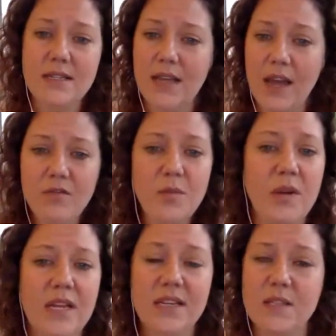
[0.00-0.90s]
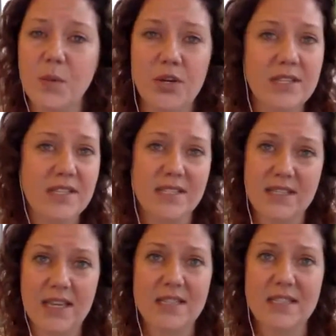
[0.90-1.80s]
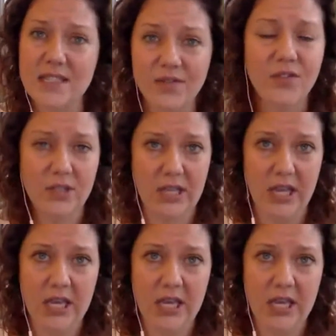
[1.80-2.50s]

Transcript: everybody experiences things differently.